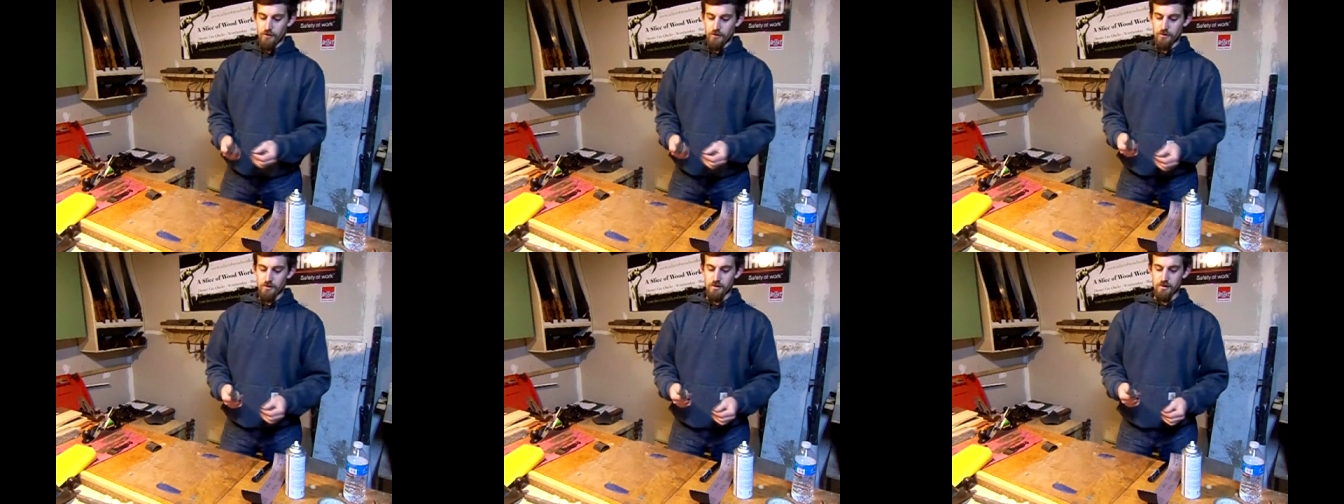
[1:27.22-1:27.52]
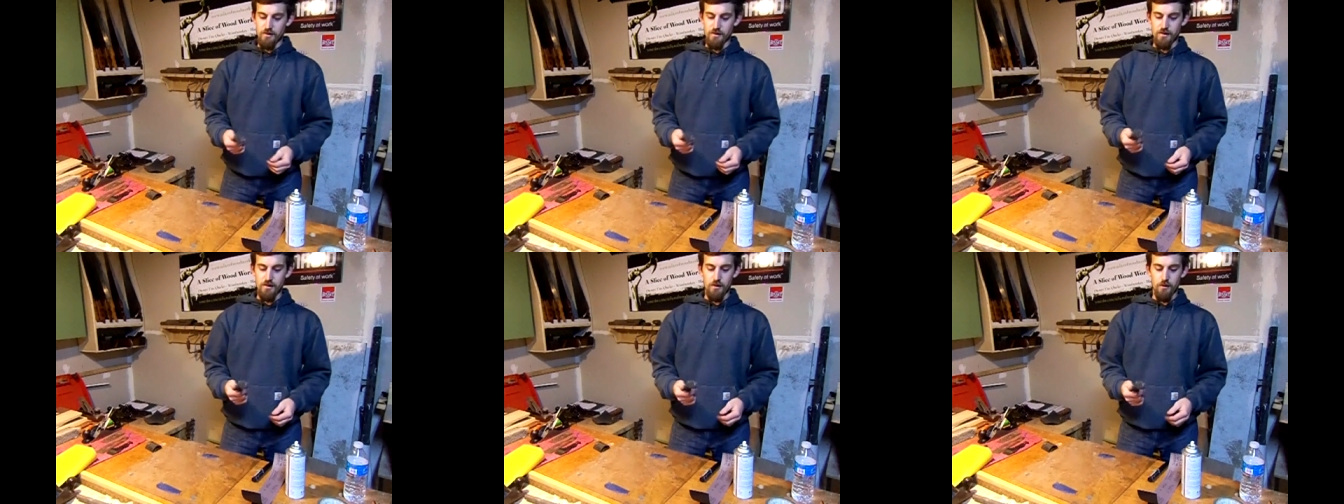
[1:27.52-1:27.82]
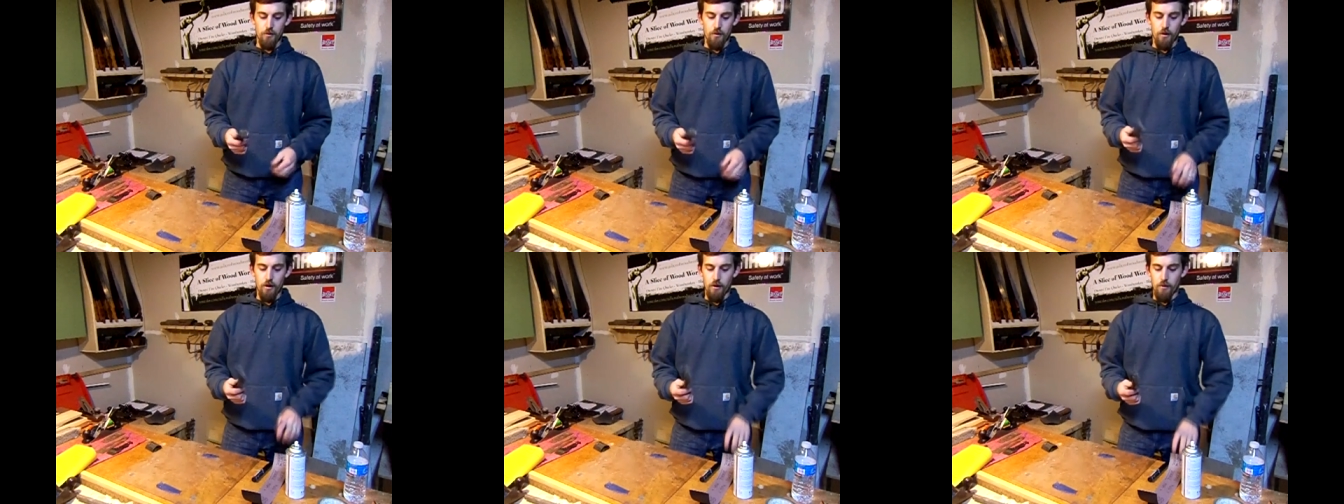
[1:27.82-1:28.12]
just a steel
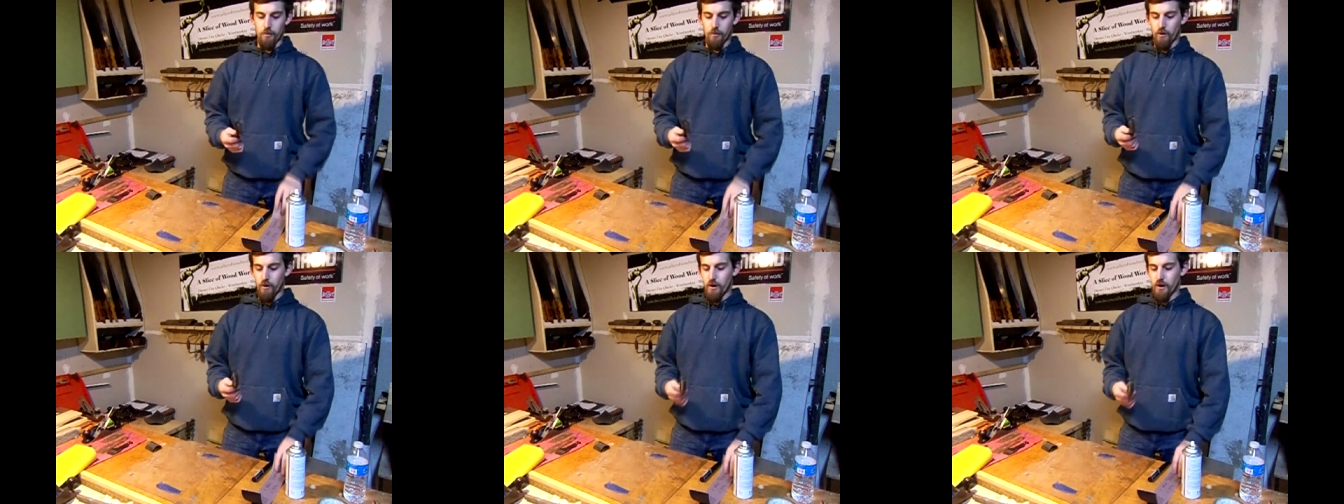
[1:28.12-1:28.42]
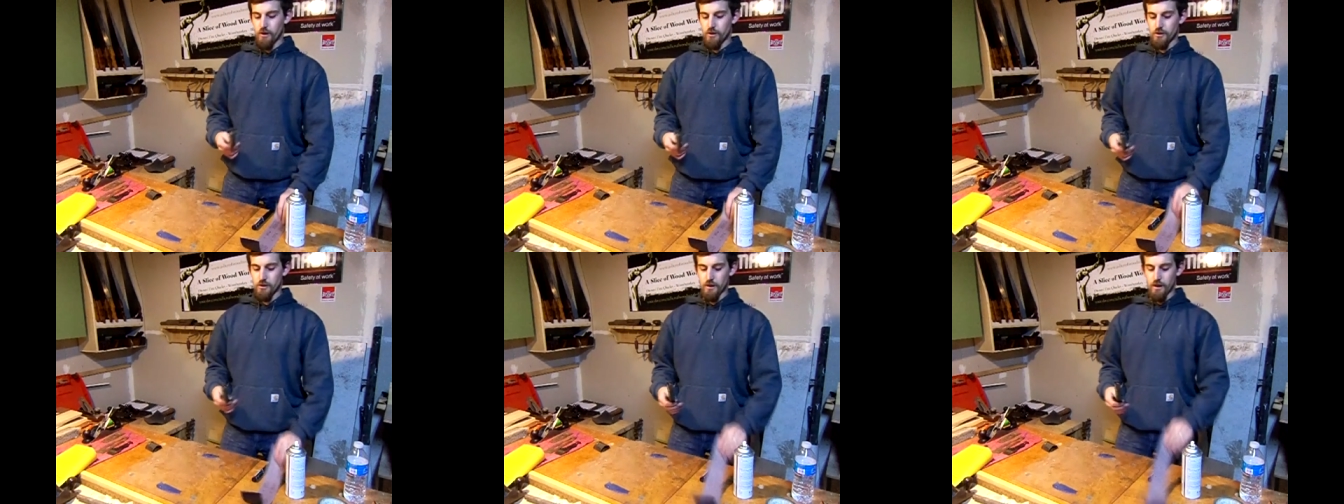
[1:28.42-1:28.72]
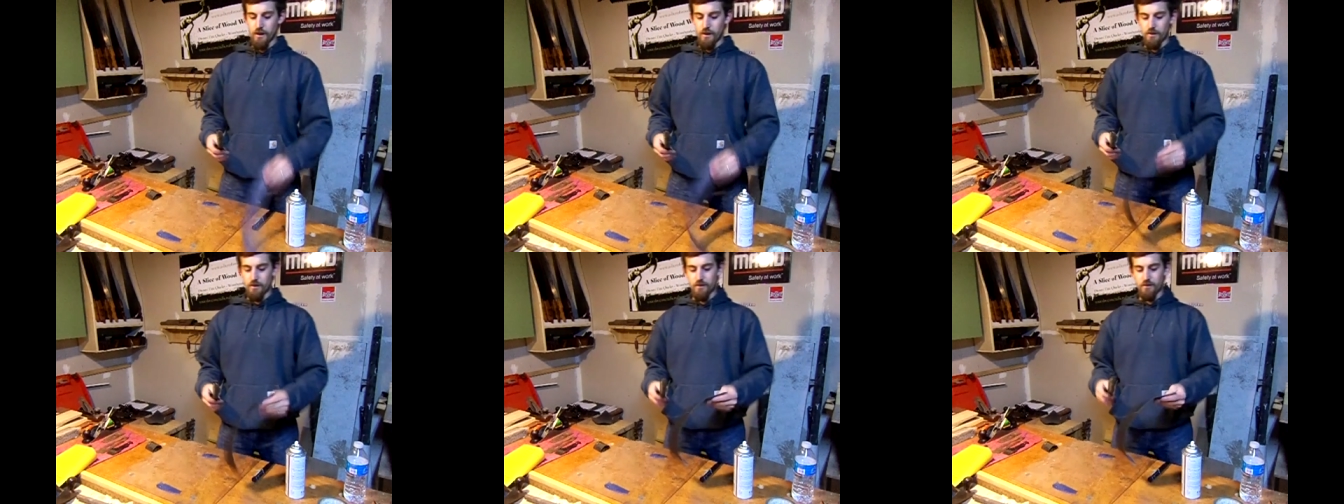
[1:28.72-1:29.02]
wire brush,
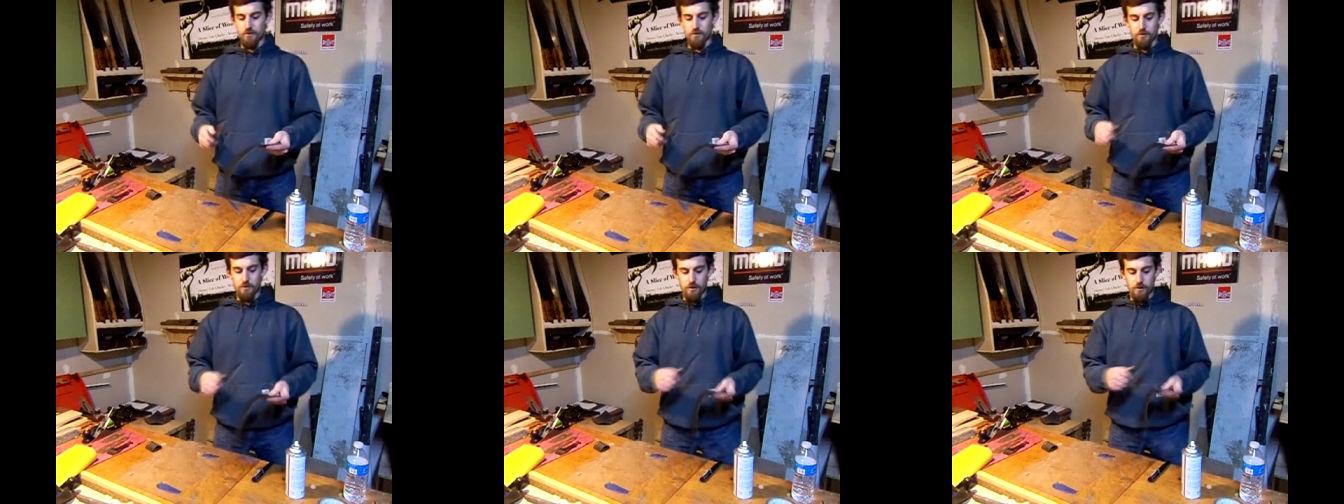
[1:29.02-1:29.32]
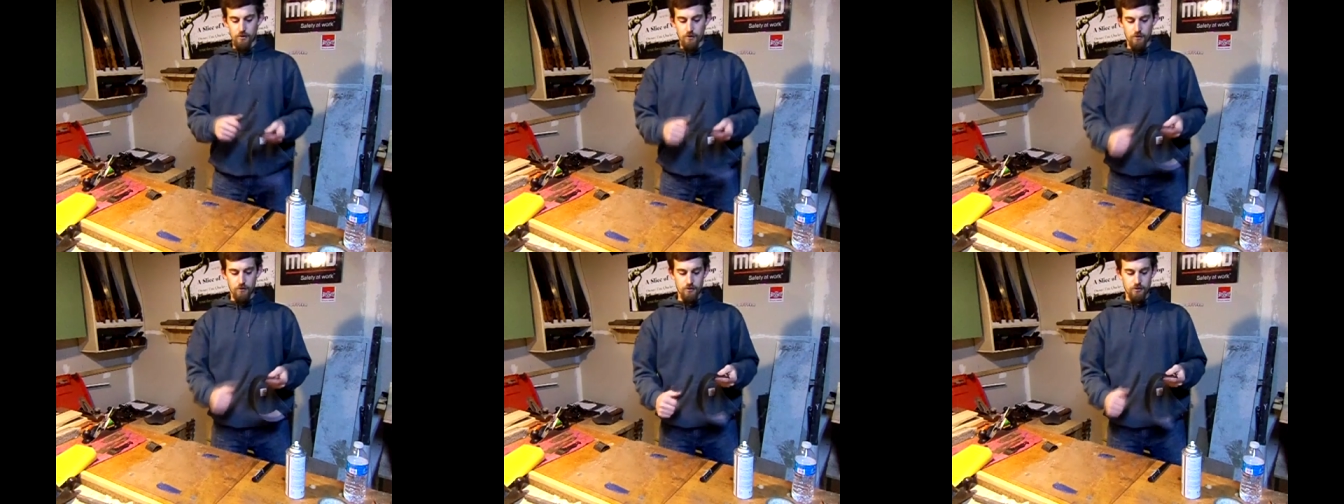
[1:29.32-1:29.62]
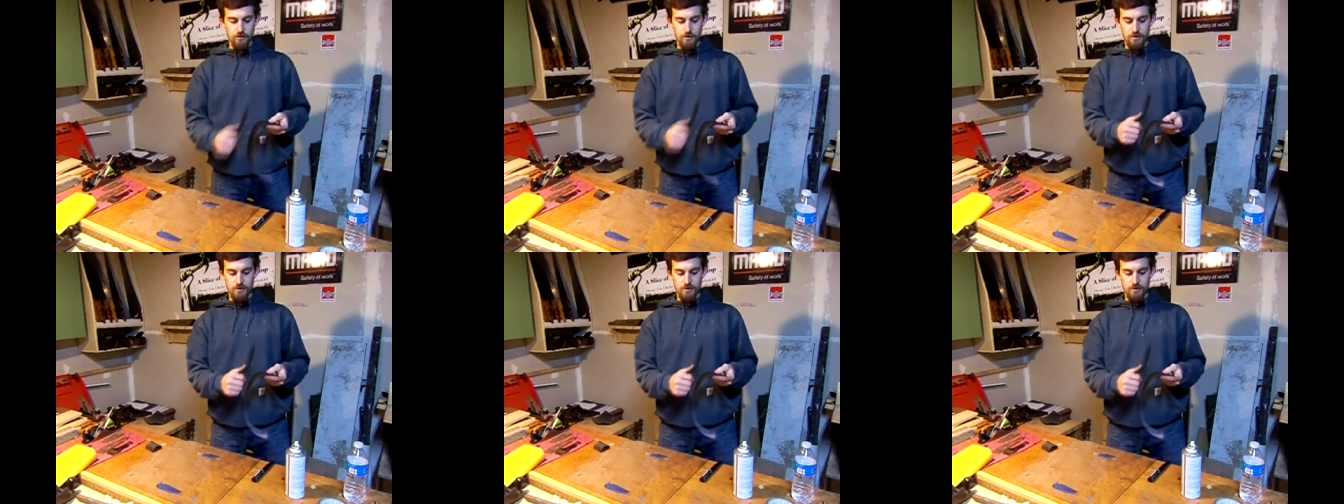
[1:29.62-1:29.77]
and this will be used